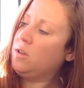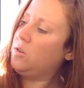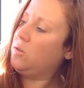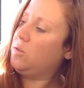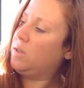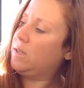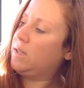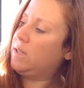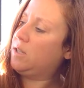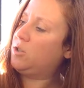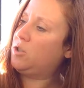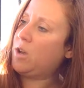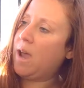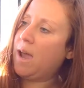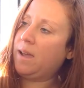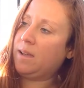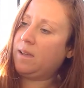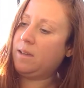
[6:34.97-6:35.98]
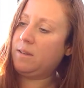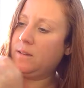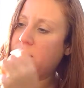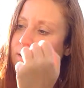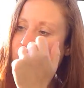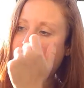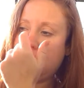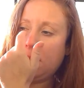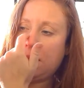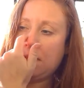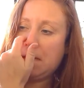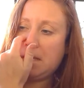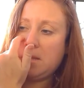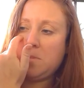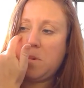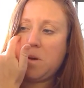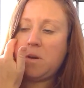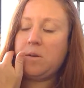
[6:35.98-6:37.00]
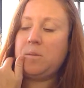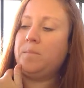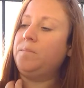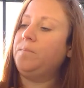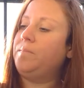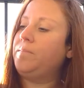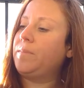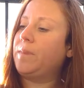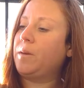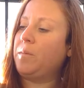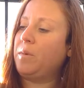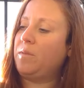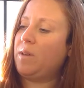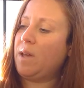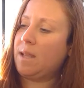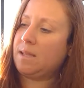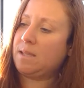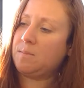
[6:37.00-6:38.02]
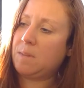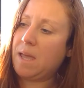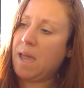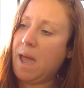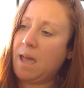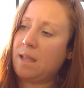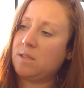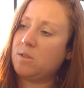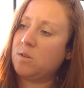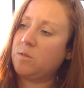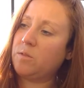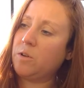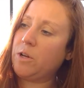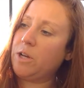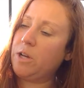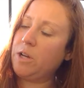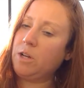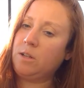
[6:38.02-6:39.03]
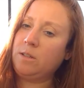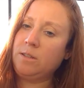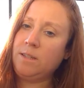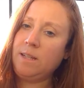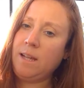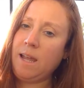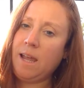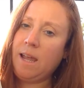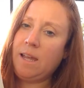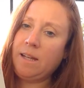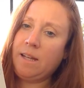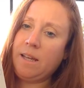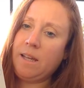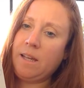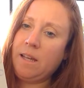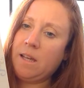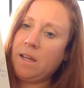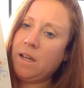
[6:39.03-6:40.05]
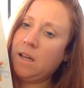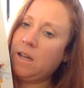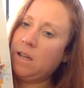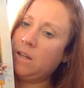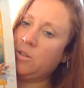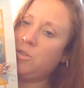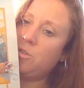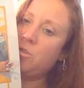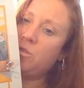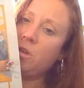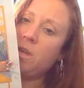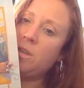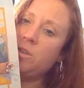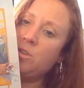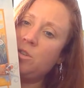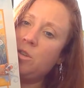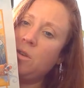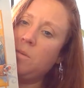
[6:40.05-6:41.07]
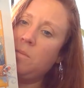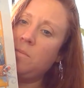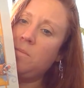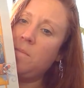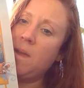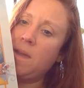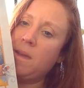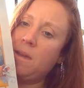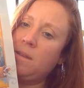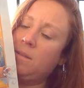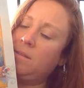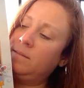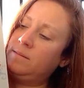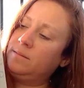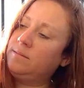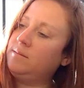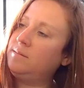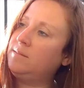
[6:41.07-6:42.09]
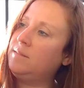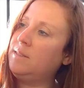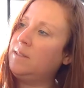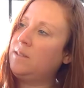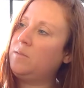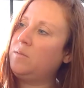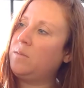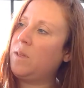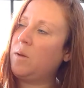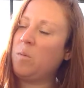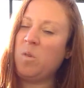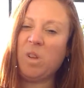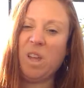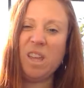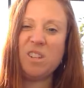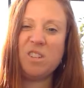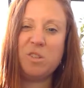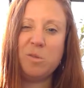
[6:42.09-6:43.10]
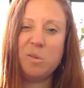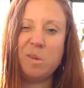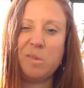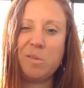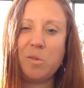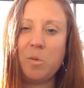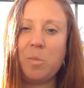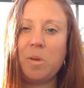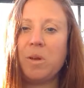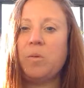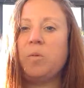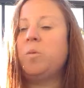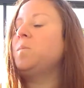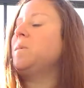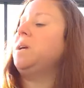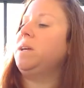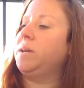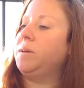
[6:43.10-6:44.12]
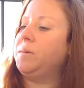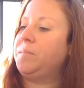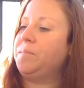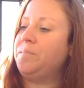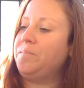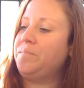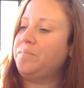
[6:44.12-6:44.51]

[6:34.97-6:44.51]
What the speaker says: can see Jack and his mom, and we've got some cats over here, and a strange man that we'll get to in a little bit. We'll meet him.